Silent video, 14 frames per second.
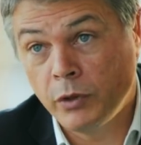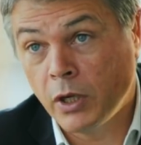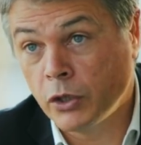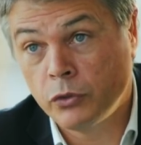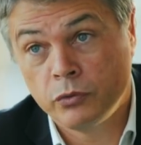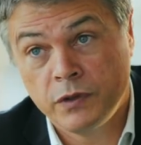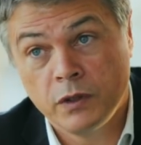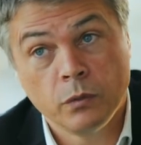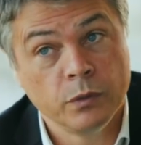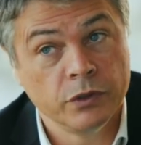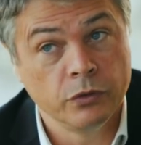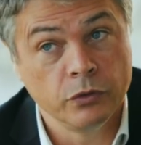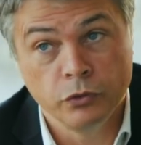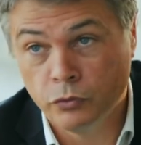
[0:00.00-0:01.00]
we are using
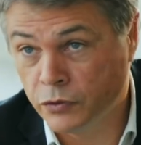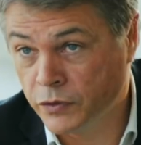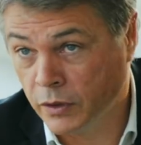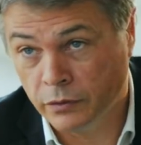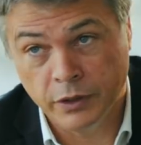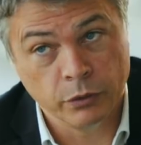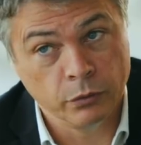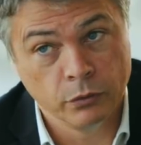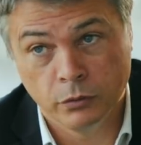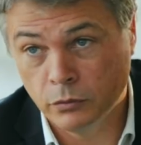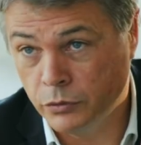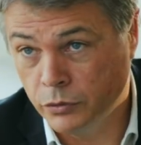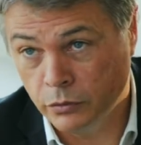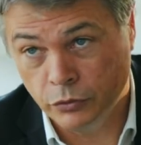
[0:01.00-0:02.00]
with the new
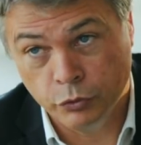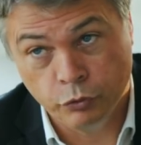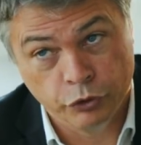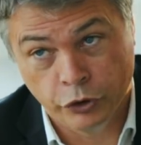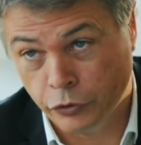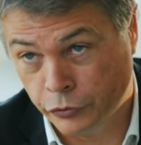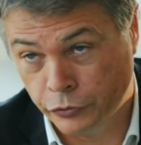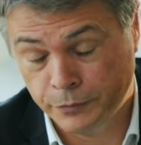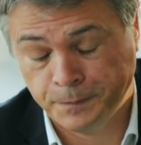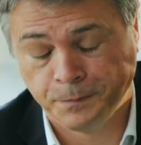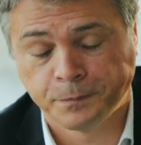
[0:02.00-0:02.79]
Sandero, the new Jogger.